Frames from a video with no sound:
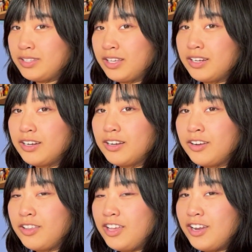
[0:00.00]
that are
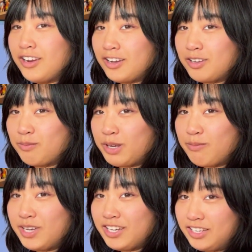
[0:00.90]
there on my
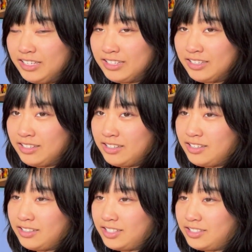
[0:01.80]
mug.
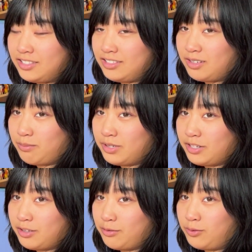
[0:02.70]
This is
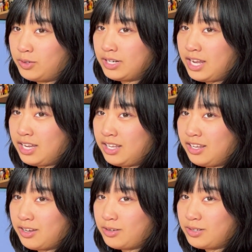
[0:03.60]
number 480
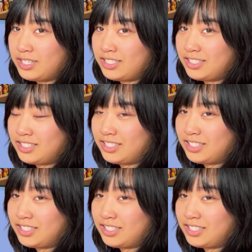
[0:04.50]
Otis.